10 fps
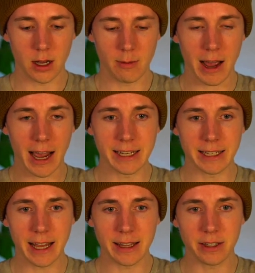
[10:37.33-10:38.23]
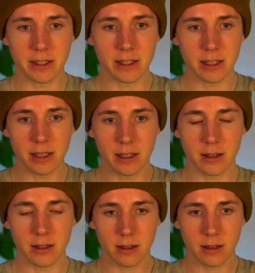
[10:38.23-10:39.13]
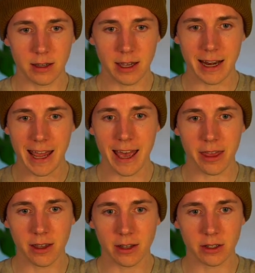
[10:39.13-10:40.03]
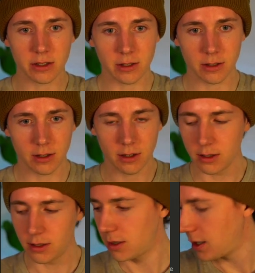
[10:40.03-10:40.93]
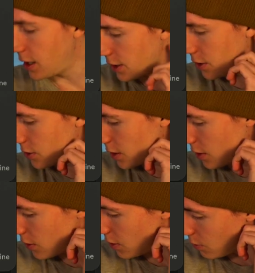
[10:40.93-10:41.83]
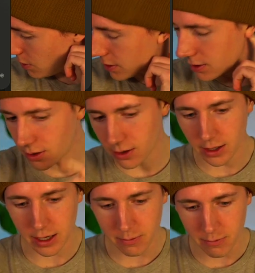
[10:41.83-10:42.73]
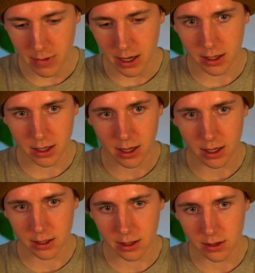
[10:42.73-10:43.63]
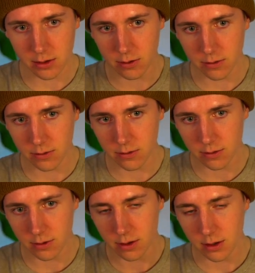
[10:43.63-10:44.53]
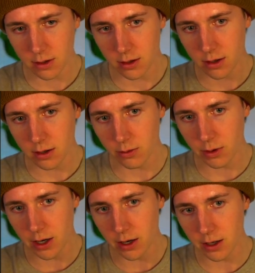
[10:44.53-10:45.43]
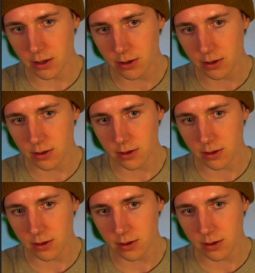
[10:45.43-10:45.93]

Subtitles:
identity and ethics. And then there's another one called like metacognitive awareness,